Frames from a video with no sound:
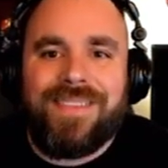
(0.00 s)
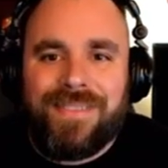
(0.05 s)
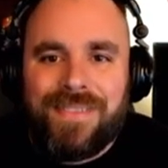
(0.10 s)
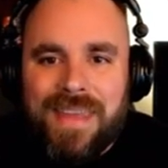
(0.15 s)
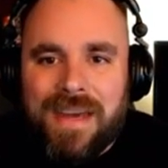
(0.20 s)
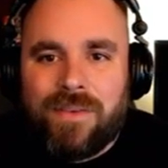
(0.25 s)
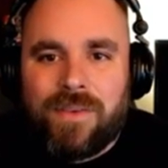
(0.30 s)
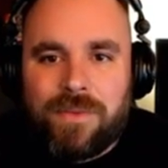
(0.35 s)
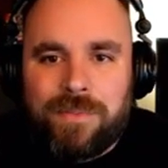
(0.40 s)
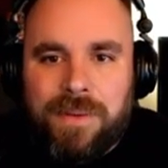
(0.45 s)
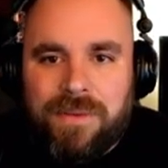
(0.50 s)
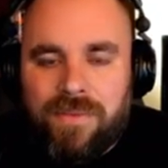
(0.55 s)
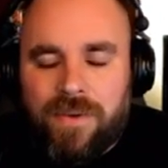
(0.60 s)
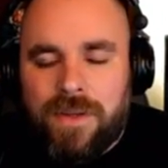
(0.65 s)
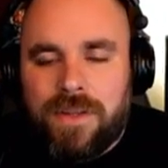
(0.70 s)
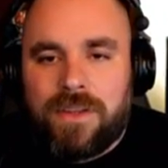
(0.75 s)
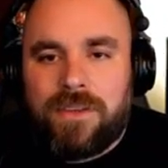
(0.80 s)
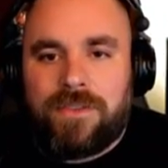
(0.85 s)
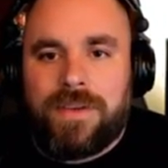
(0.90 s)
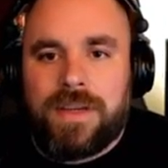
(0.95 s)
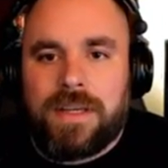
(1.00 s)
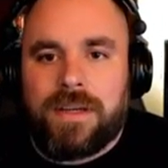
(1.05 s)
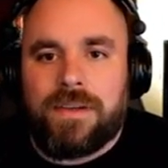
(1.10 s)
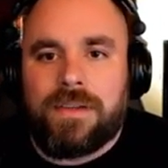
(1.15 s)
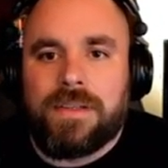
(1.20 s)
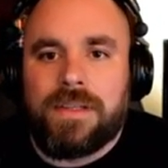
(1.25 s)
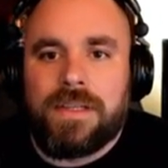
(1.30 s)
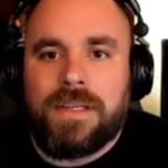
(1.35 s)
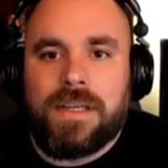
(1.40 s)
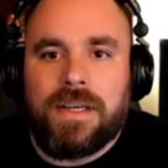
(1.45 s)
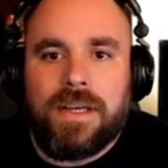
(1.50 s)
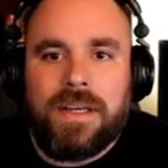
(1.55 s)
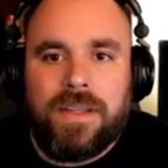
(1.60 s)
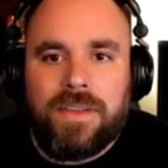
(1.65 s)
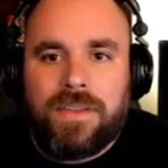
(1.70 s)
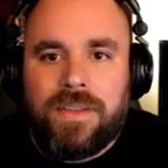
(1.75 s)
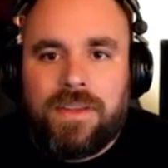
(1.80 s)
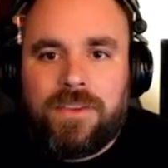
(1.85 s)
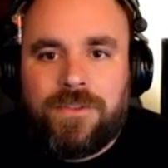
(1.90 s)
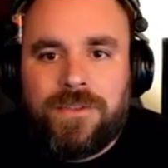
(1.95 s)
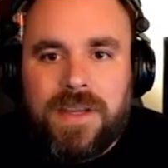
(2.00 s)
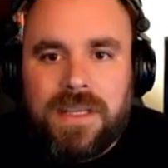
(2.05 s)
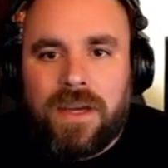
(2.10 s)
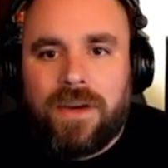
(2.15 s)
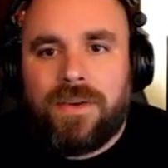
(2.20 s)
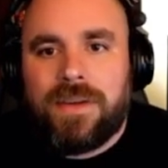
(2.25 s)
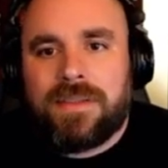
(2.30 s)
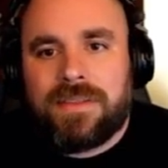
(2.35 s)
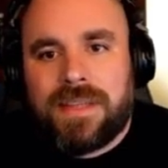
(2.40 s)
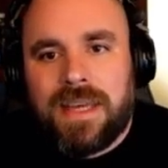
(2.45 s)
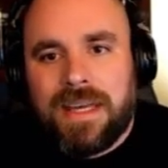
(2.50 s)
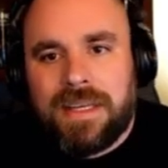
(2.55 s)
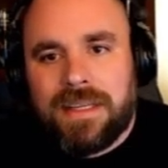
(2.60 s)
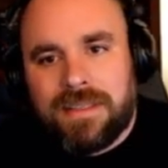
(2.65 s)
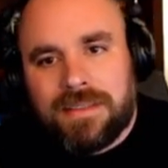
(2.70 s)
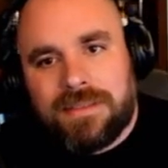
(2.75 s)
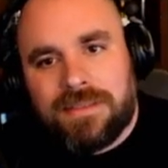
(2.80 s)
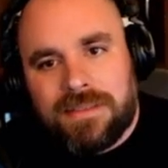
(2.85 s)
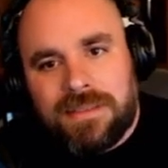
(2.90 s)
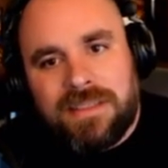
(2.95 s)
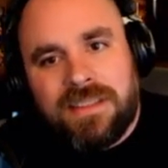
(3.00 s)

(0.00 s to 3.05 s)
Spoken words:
That was before this video. This video is kind of,